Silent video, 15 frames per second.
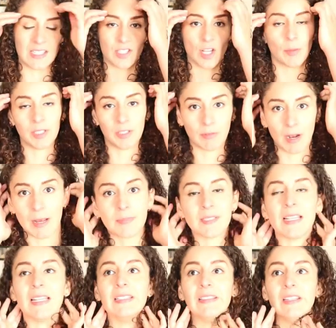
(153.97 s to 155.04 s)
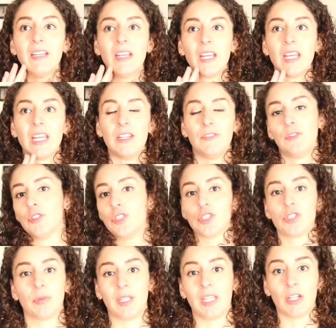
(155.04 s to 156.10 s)
and so many reps and if you're
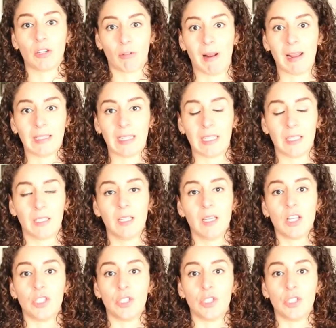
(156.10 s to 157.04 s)
just doing it incorrectly.